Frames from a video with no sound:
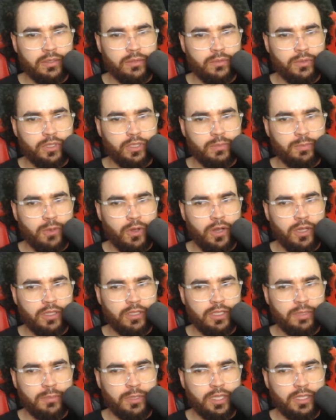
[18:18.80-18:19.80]

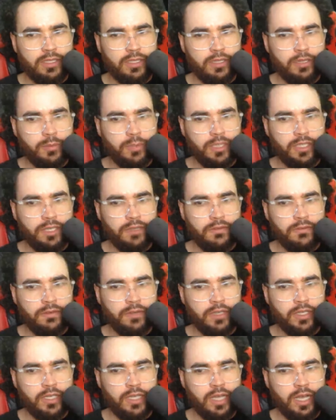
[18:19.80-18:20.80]
response. I mean, it's a little bit
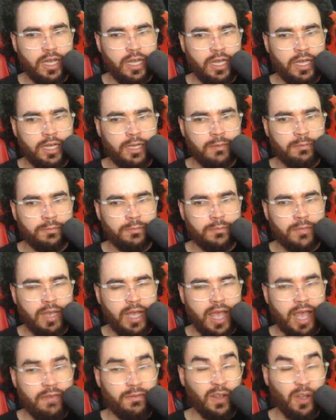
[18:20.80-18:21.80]
different. Um,
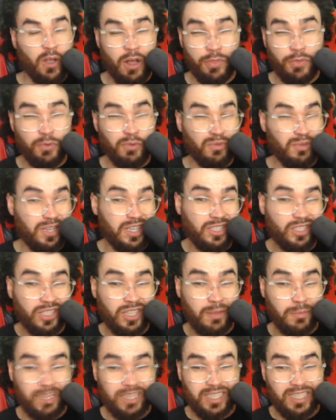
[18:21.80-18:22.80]
I haven't gone through each
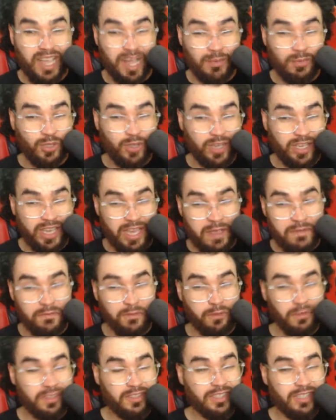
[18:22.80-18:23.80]
of them in depth, so I can't
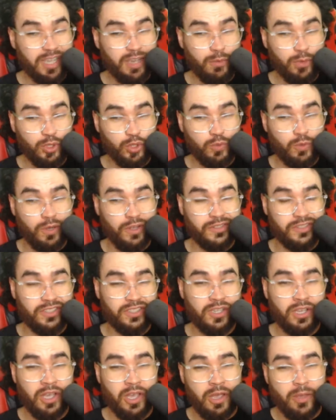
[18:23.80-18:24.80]
fully say which
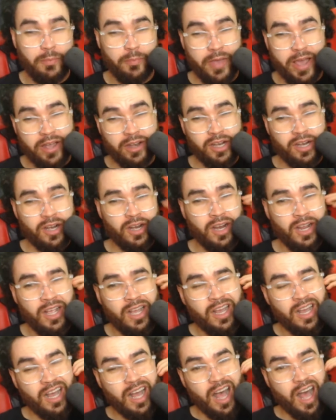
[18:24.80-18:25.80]
one's better.
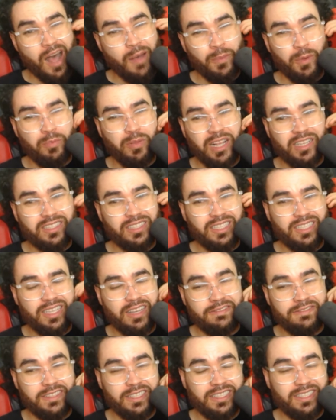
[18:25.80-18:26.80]
Uh, Perplexity
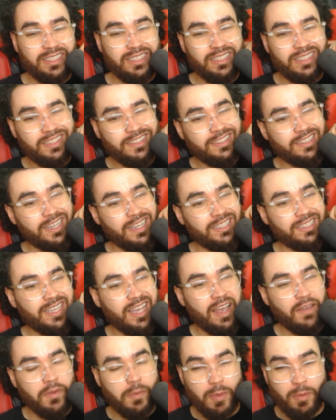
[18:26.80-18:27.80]
definitely still does
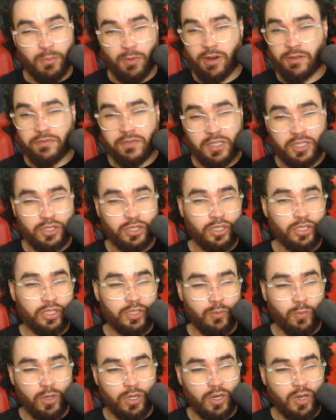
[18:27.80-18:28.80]
have a bit more features
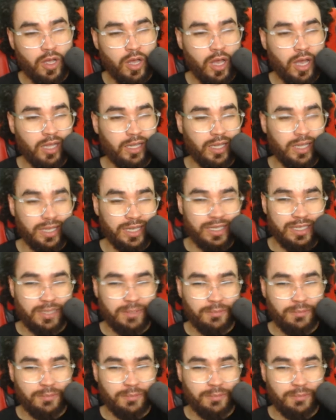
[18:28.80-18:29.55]
and whatnot. Like,